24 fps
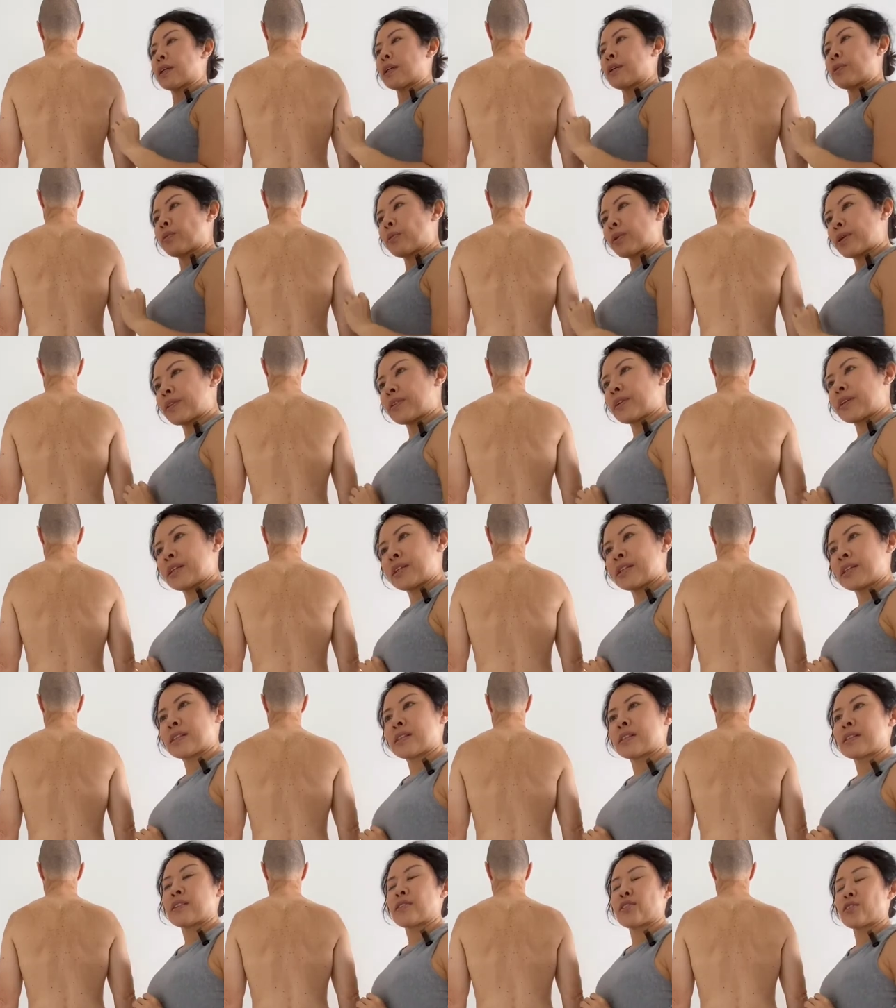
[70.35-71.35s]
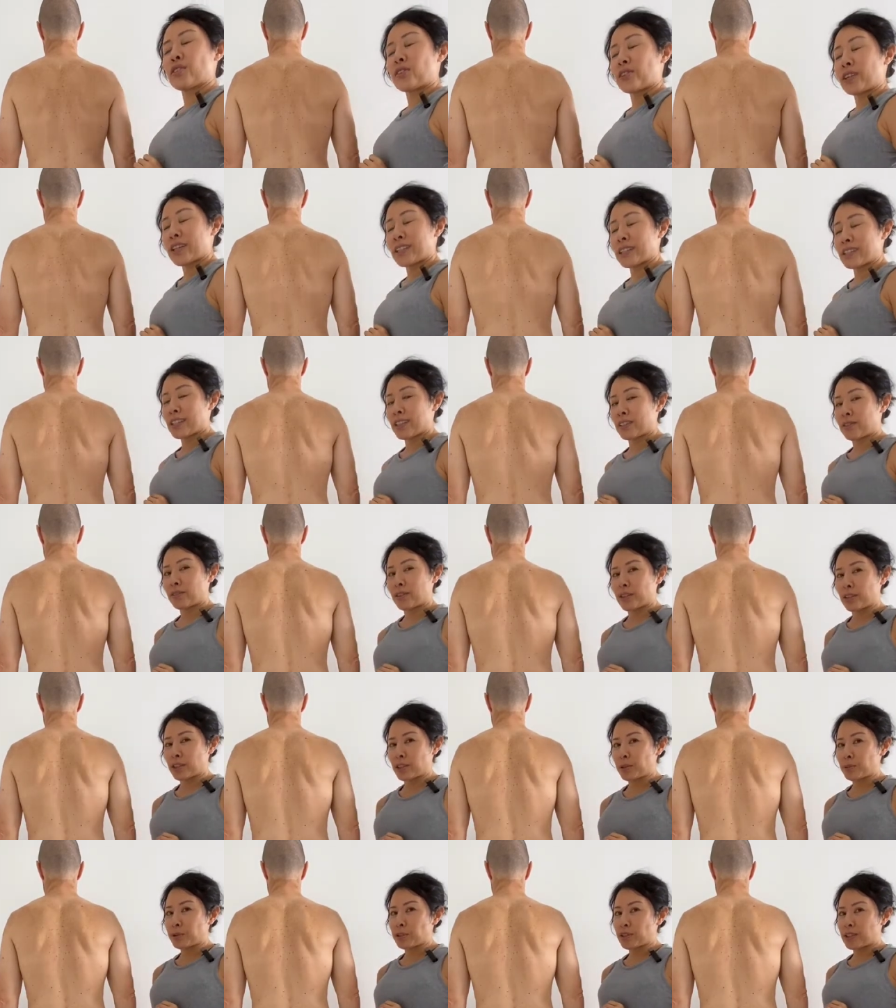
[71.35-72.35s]
with his thoracic
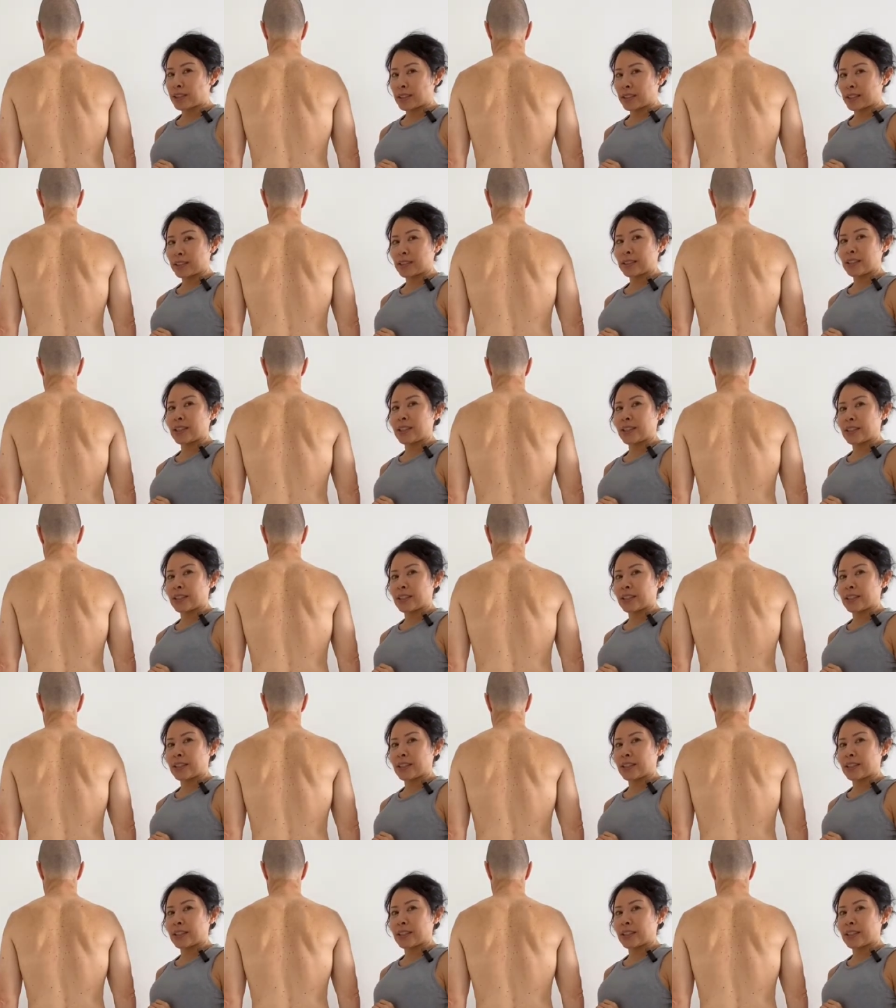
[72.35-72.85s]
vertebral disc